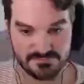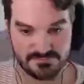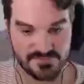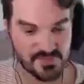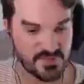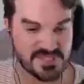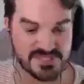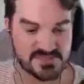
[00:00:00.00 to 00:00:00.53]

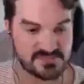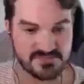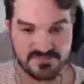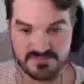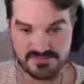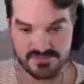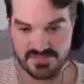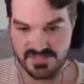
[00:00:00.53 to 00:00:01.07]
But we didn't,
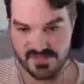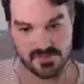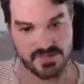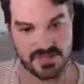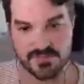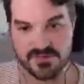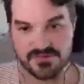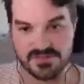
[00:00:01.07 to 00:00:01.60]
so we're
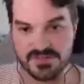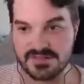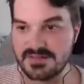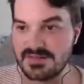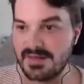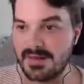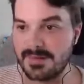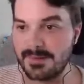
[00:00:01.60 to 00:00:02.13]
going to move on.
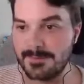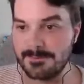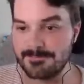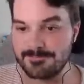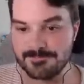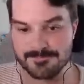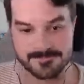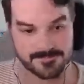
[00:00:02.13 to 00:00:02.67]
Um,